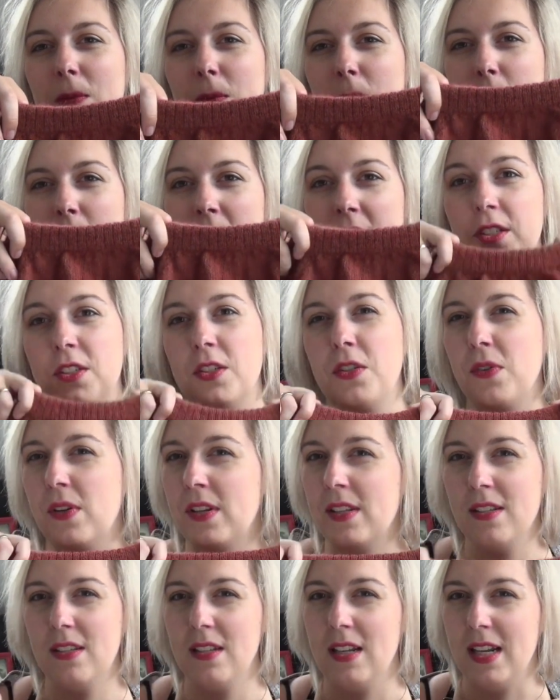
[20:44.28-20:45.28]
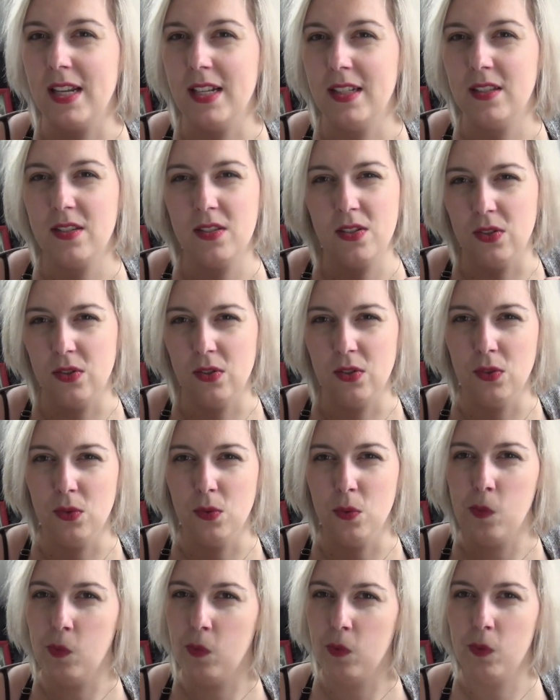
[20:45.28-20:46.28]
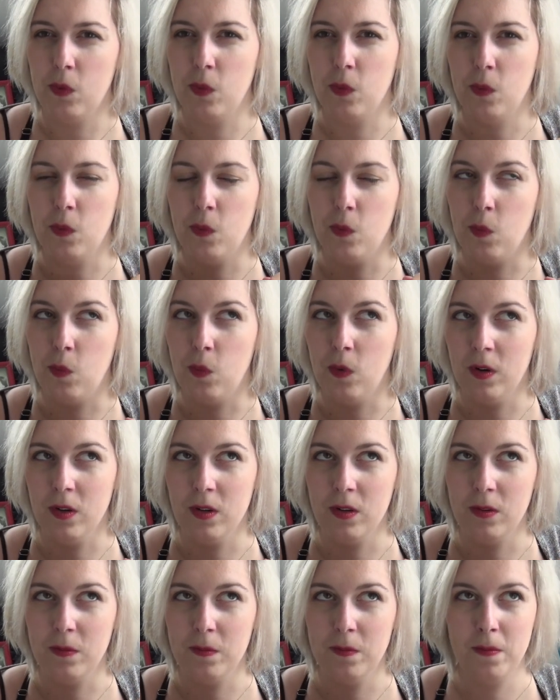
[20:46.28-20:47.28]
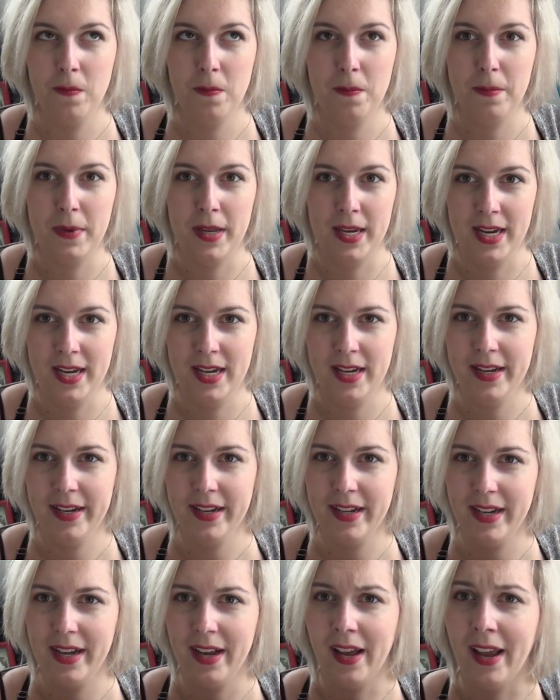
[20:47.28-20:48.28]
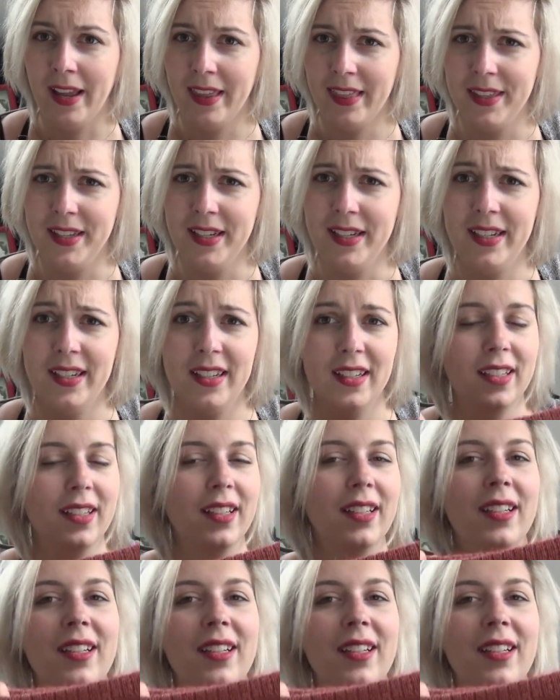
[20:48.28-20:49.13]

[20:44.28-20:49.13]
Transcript: which translates to warm pink, I think.